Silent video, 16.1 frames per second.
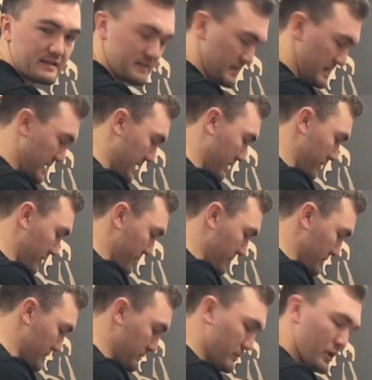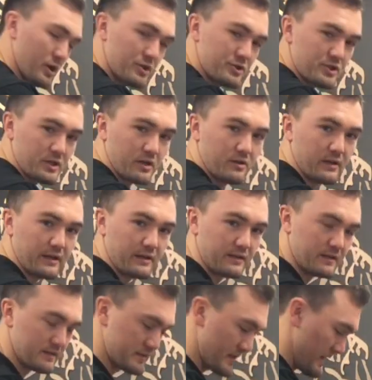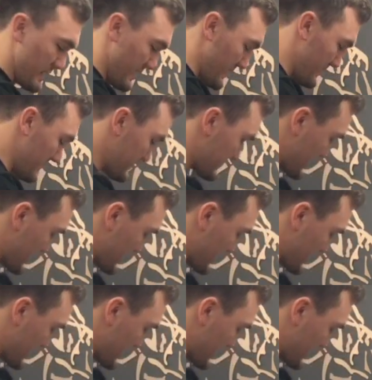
sitting, where they'll just push and go like this. This